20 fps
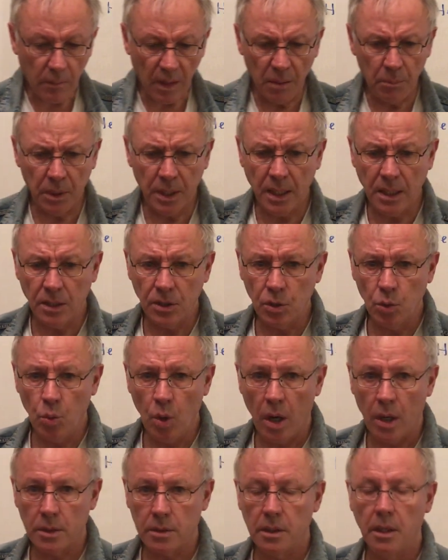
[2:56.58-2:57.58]
A beginning to
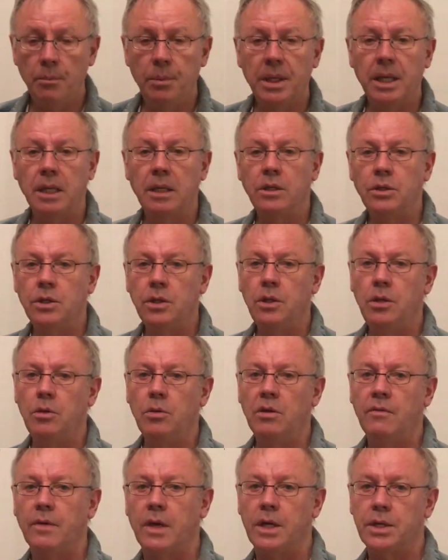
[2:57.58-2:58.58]
what? A beginning to the
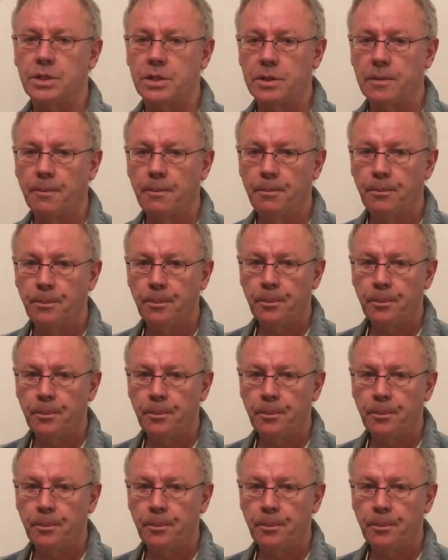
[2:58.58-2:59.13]
universe.